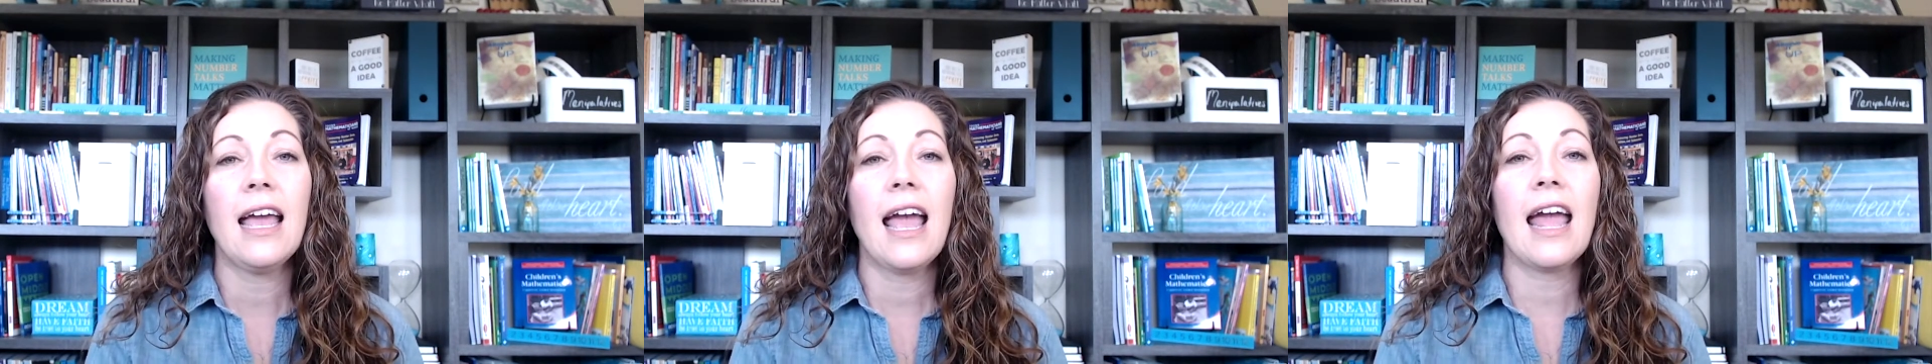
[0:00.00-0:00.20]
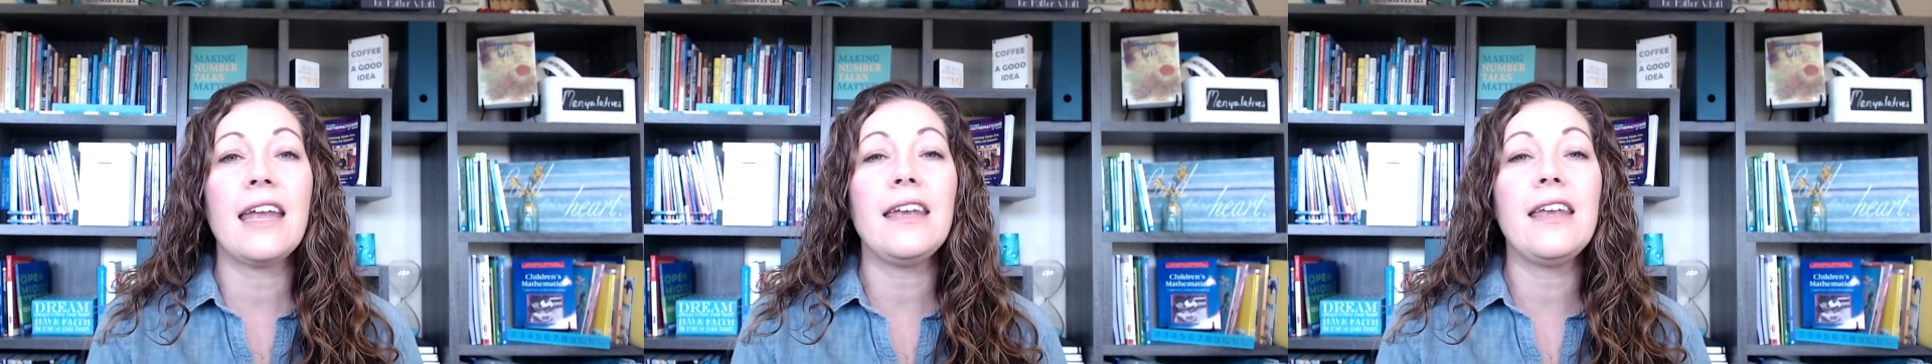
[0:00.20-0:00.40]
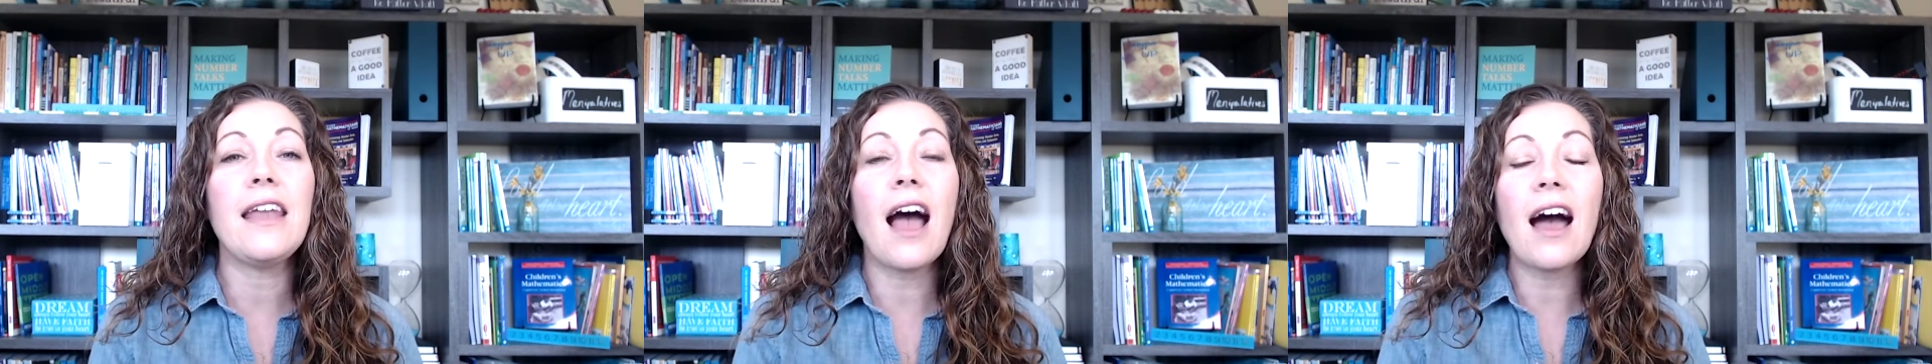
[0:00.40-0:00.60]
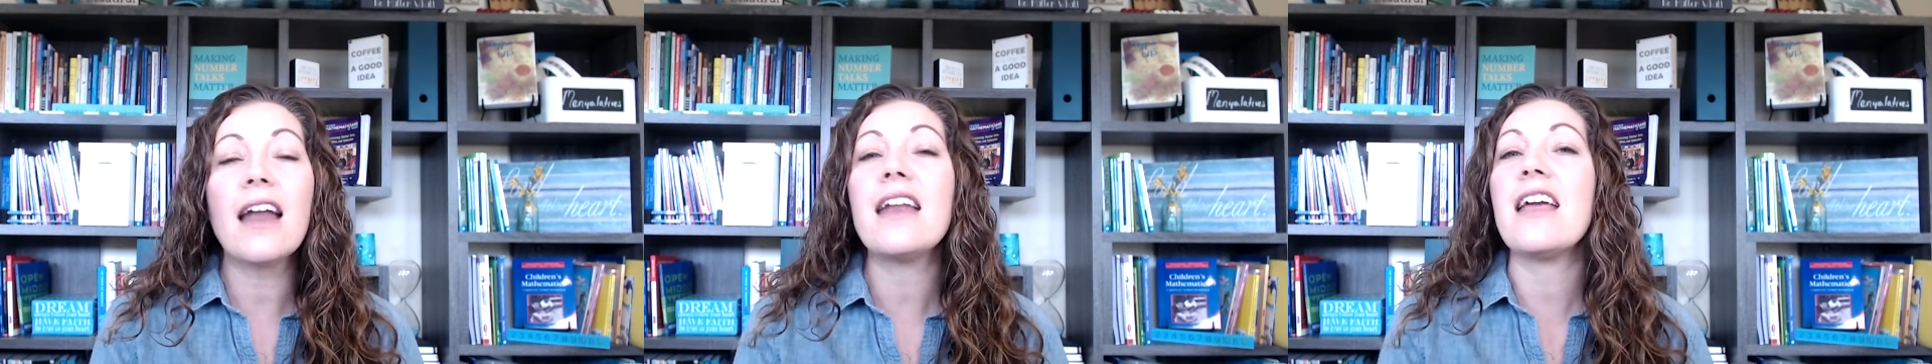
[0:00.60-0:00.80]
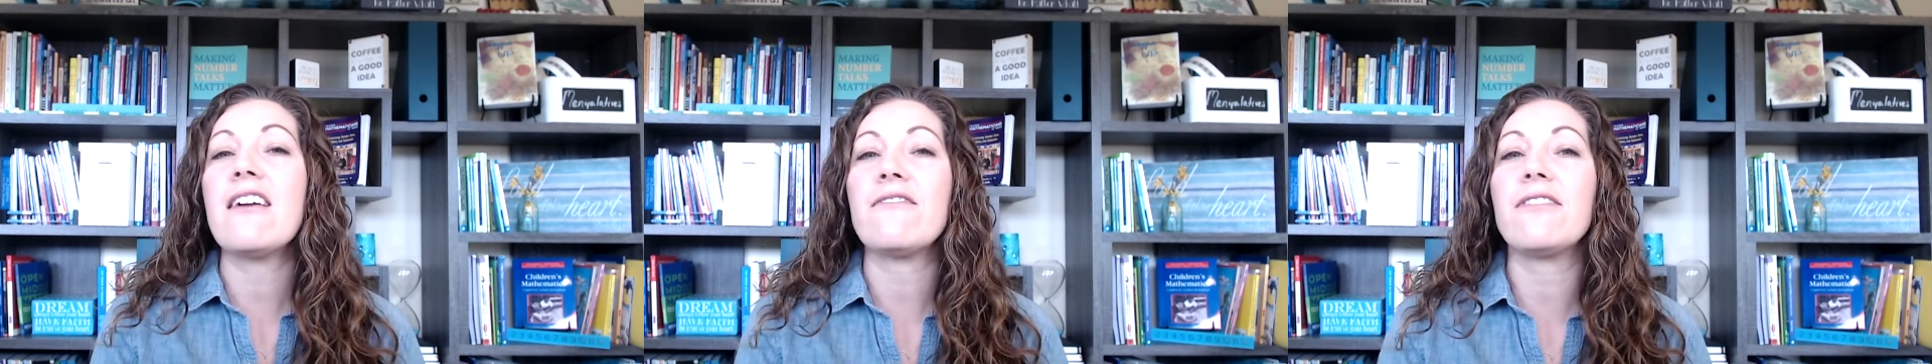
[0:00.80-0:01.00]
and not
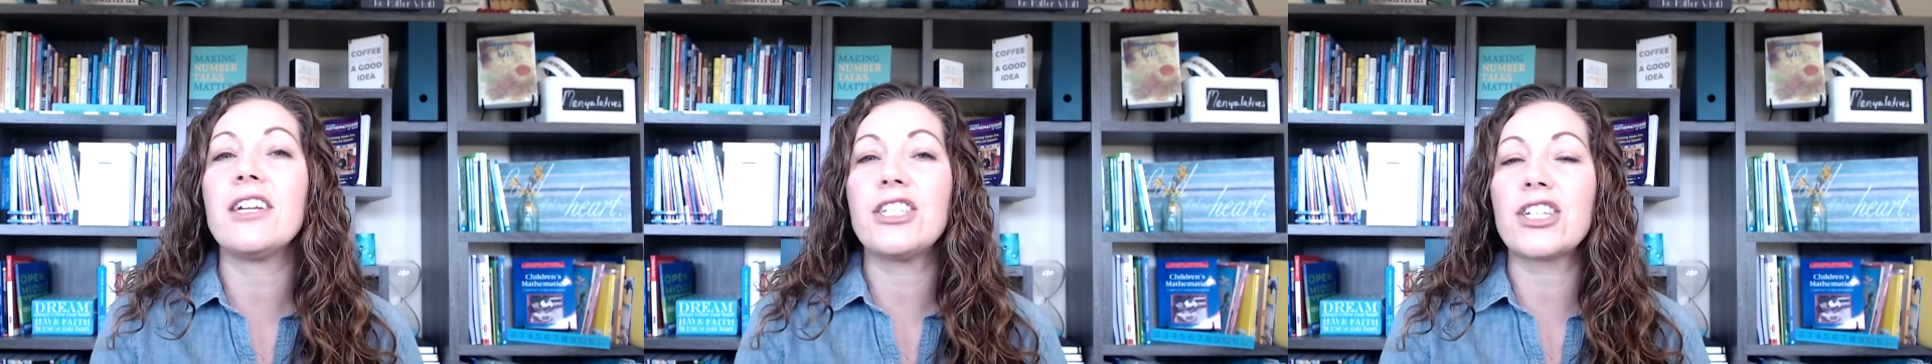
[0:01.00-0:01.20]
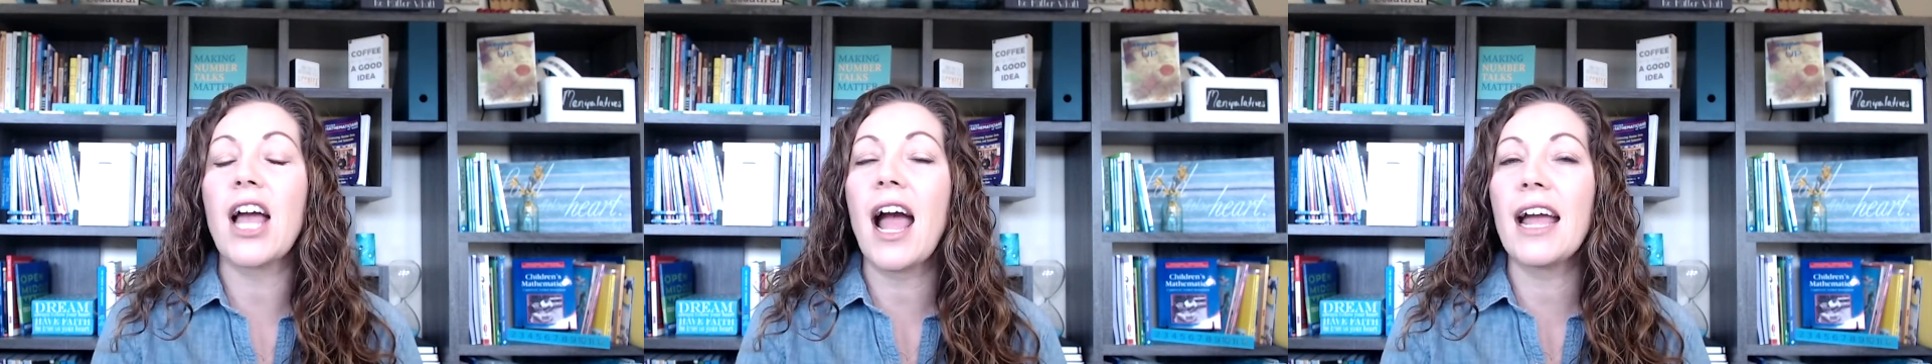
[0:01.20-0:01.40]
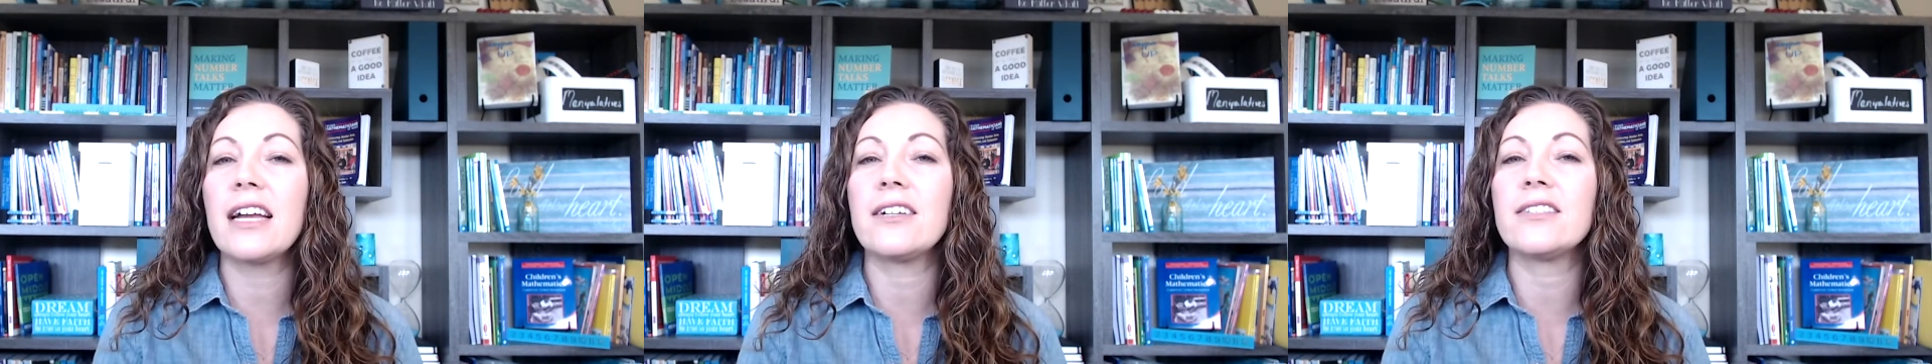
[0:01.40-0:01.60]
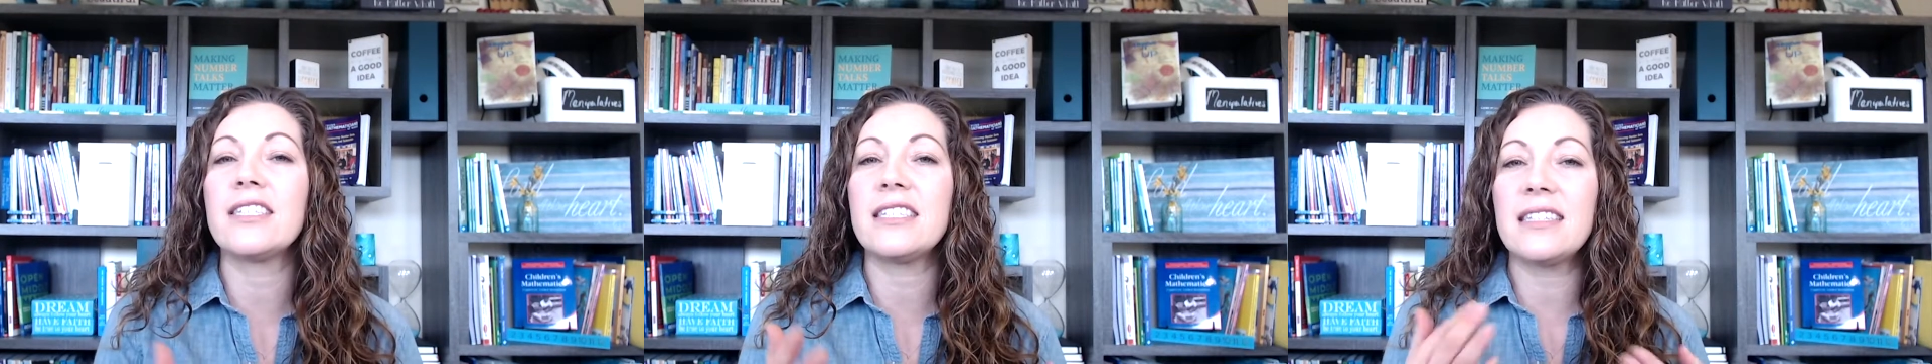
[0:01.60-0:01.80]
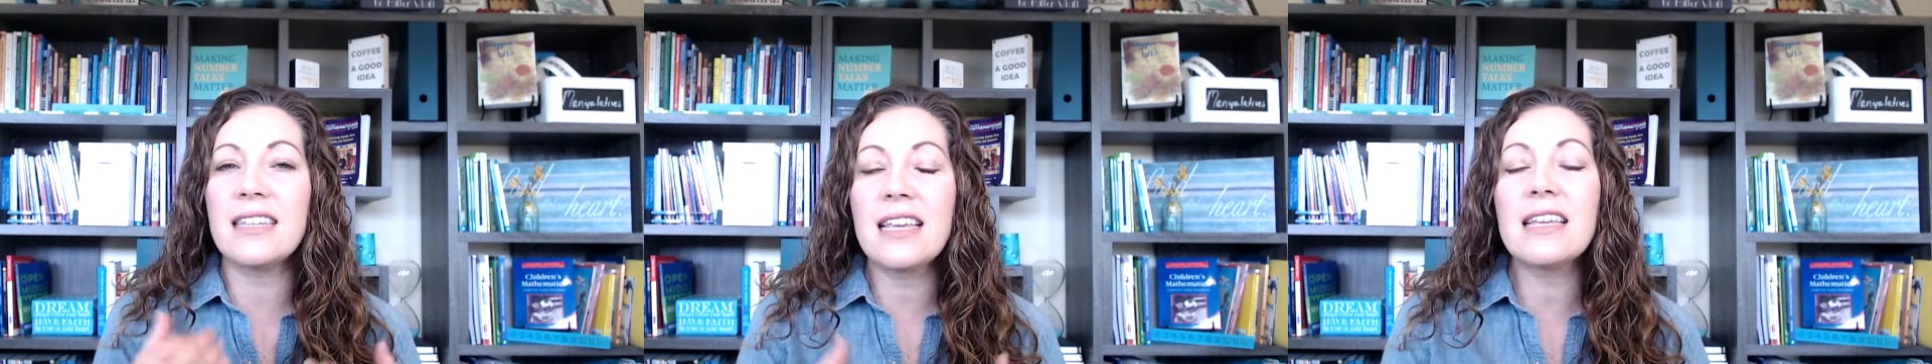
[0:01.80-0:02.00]
every child
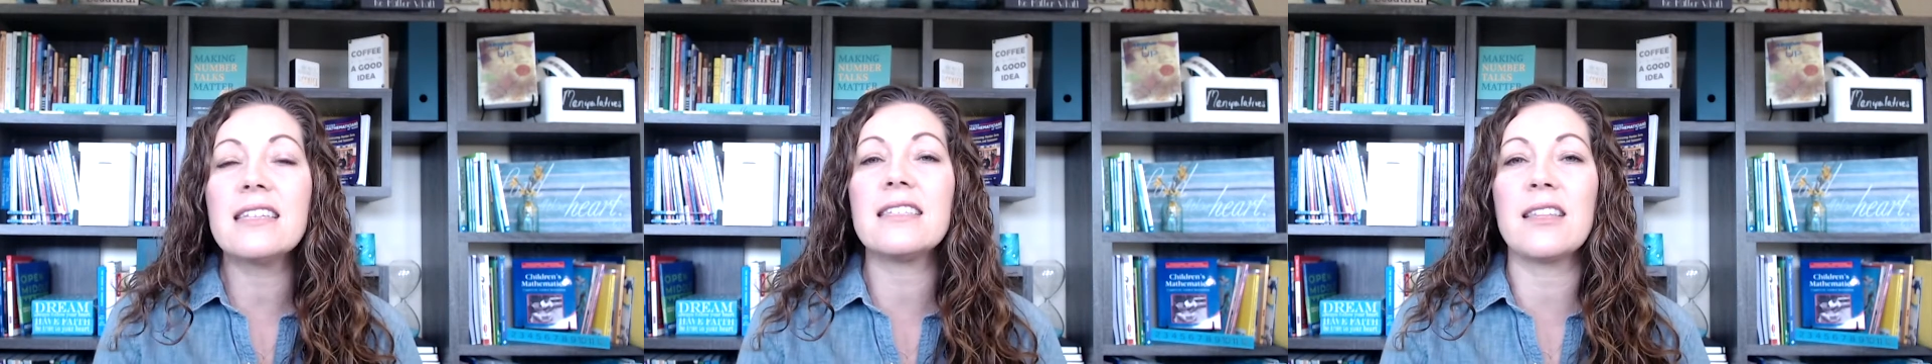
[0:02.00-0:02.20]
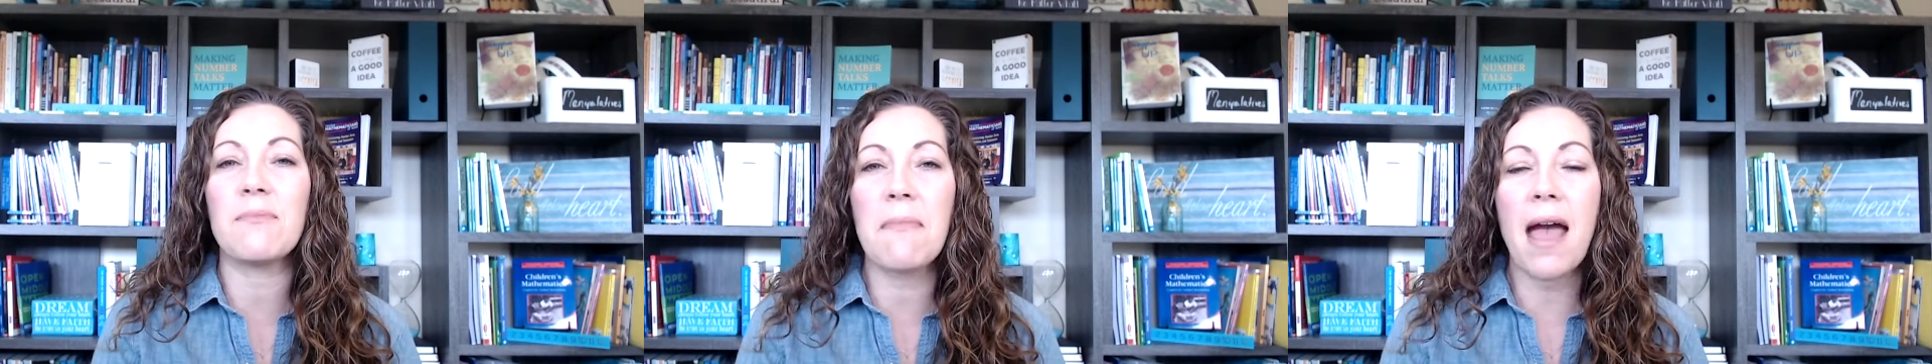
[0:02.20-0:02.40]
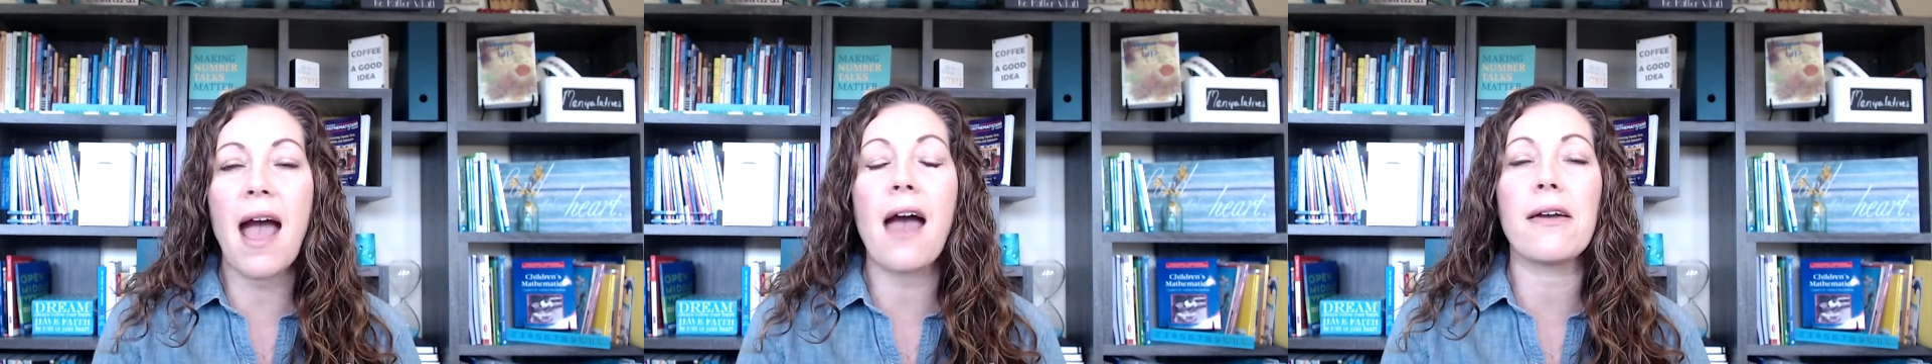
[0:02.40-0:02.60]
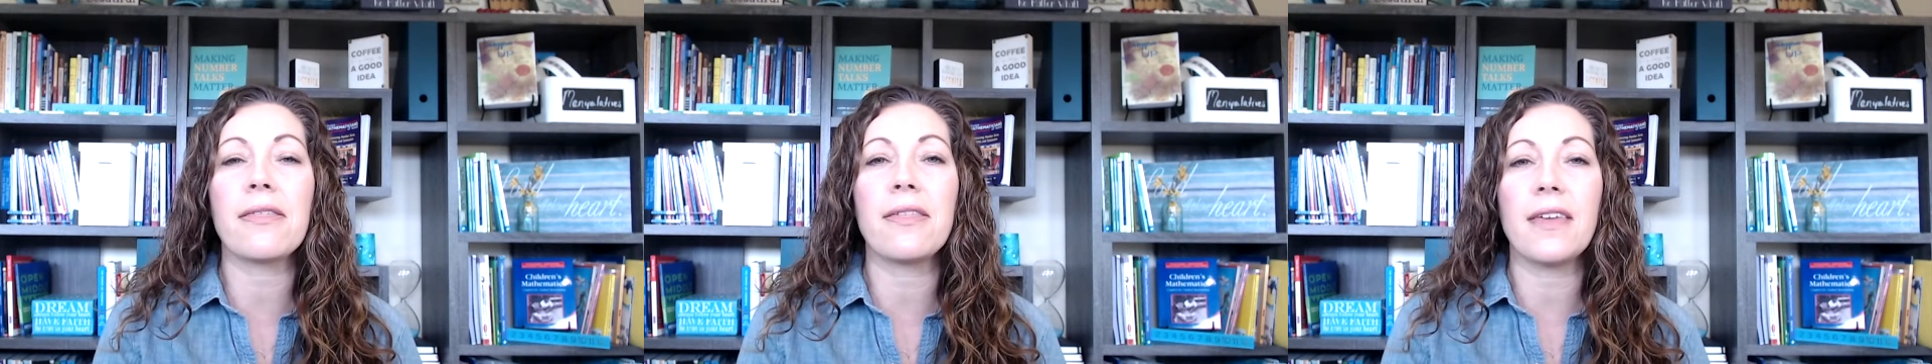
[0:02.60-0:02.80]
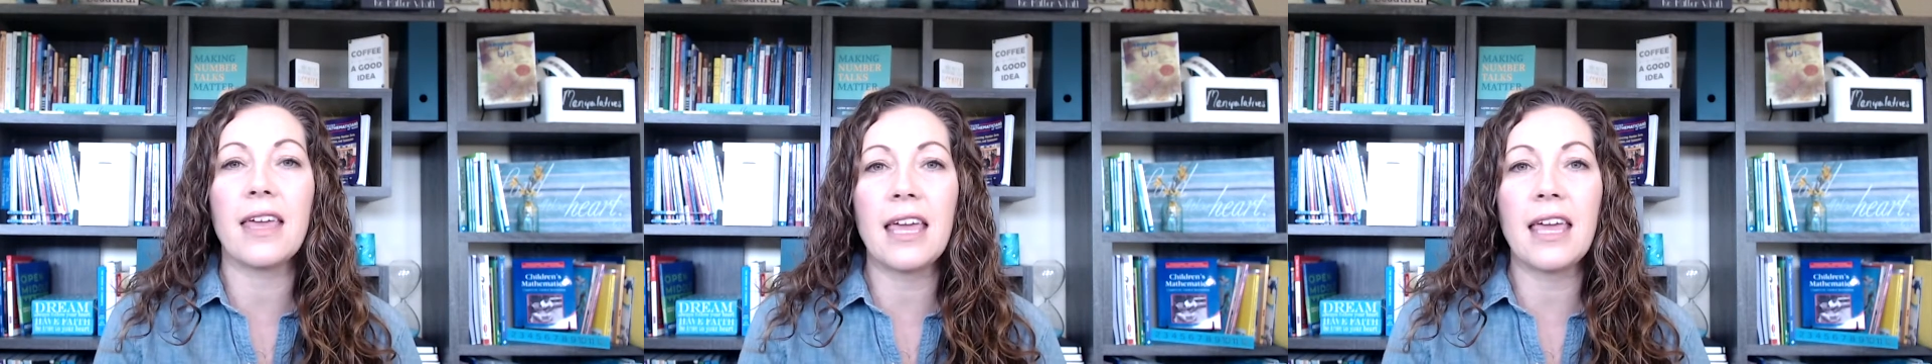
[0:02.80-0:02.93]
sees the math